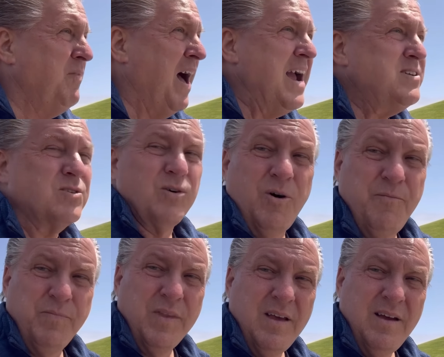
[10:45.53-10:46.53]
high school,
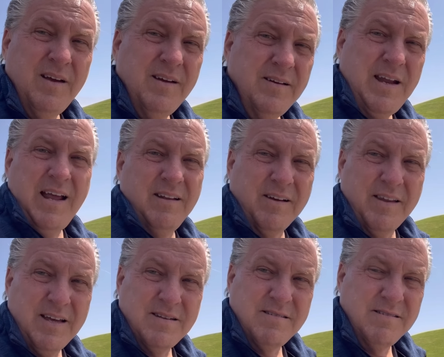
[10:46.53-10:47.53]
Dan, look at
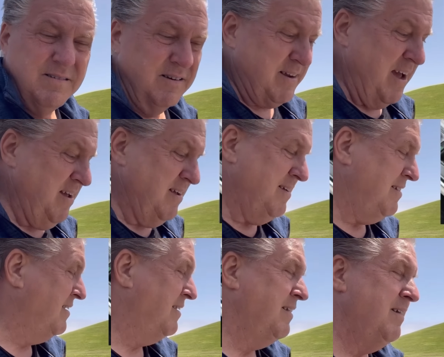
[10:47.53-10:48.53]
this, okay?
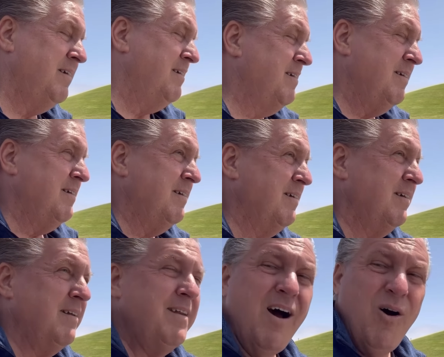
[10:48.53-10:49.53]

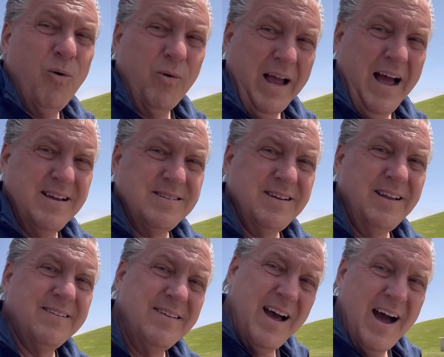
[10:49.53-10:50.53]
No, guys,
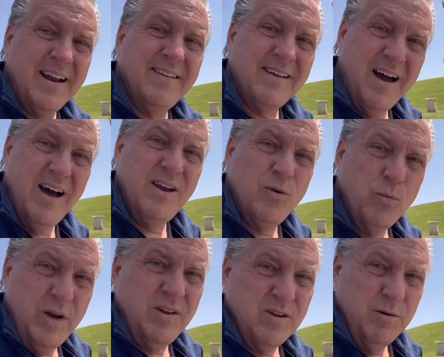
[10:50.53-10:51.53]
it's not. It's
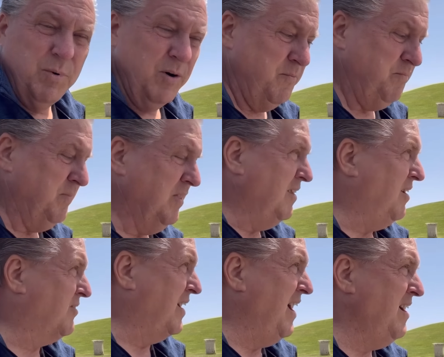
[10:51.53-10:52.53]
unreasonable,
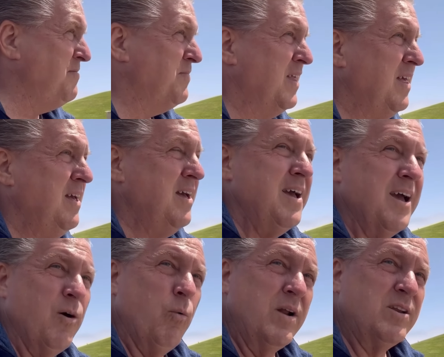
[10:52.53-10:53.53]
okay?
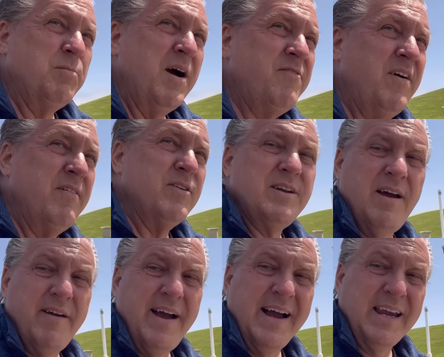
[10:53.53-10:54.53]
Went to my favorite
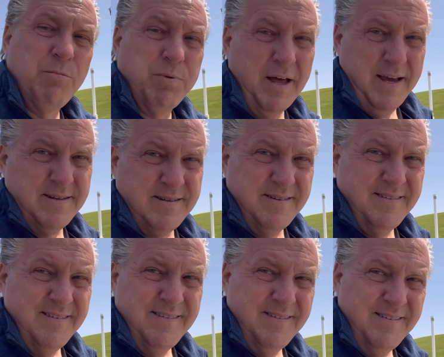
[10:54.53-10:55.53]
teriyaki place
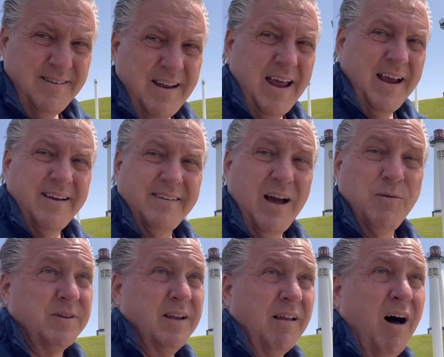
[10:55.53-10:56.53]
today because I
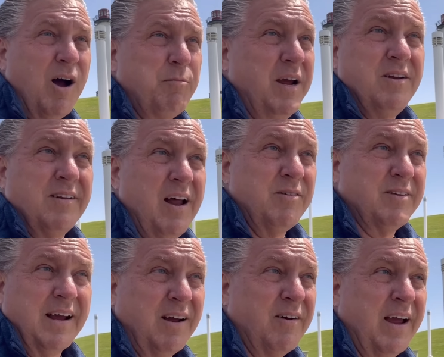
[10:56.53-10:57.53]
was in Long Beach and I was
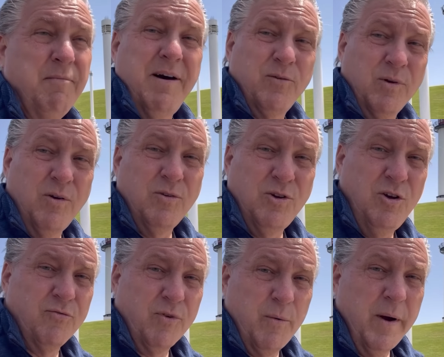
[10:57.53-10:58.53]
like, okay, I might as well go two
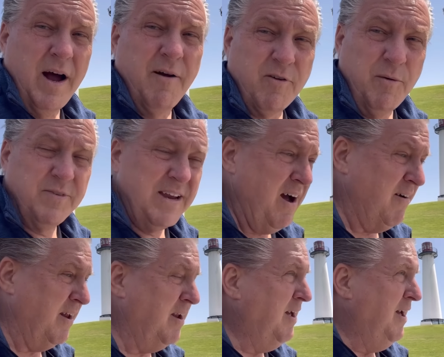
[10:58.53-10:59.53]
freeway off ramps down and